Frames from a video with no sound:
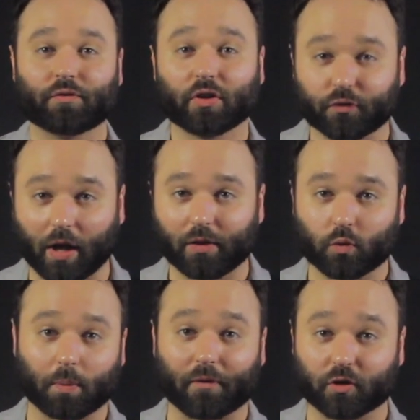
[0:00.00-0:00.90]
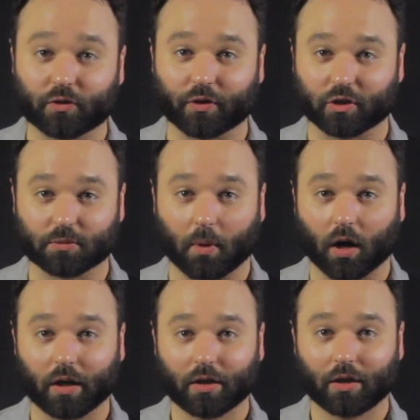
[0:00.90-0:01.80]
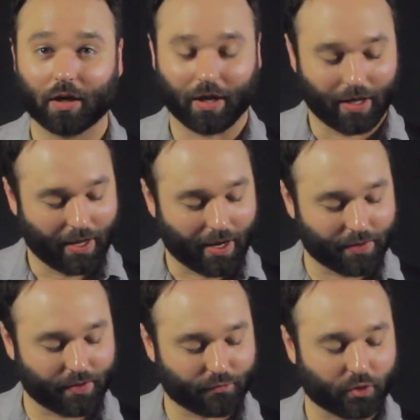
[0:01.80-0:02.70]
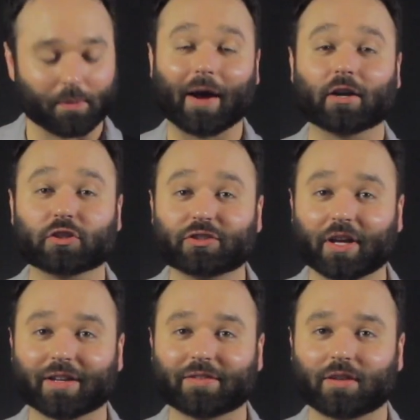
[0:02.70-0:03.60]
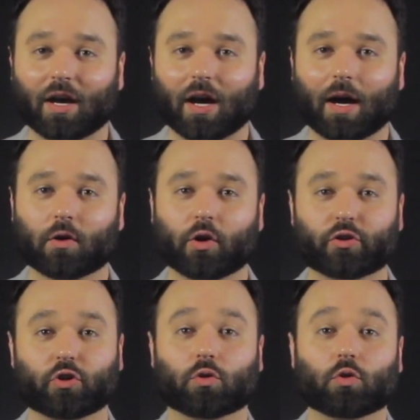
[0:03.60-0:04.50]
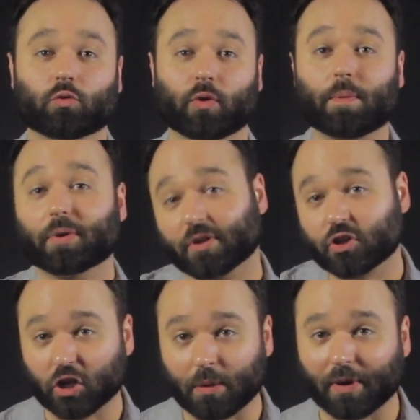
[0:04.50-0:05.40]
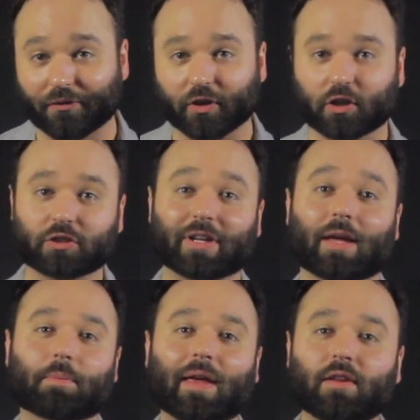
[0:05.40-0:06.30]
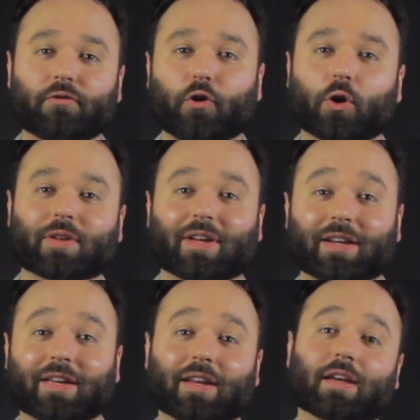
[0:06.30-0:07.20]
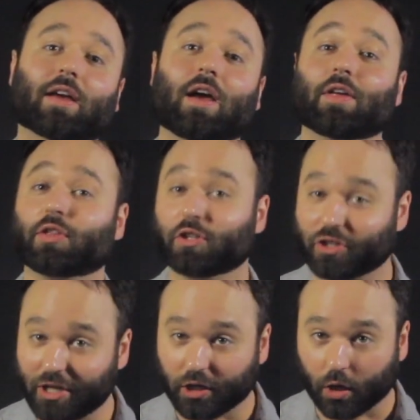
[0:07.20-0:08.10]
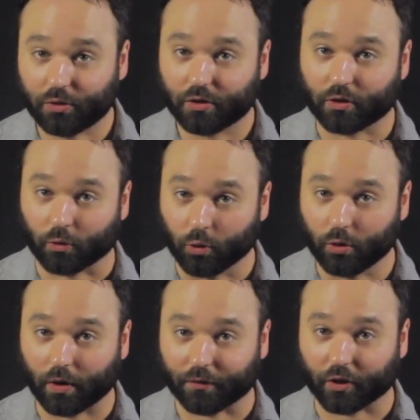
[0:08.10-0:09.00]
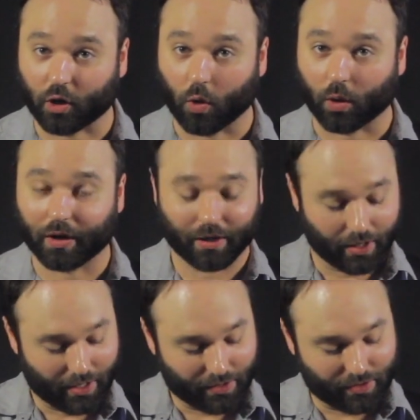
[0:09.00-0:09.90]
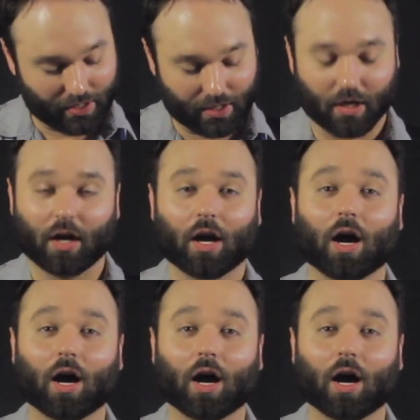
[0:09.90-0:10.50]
5th fret where my first finger is barred. And then for the minor 6, I'm going to reposition all my fingers and mainly focus on getting the D note, the root of the chord, the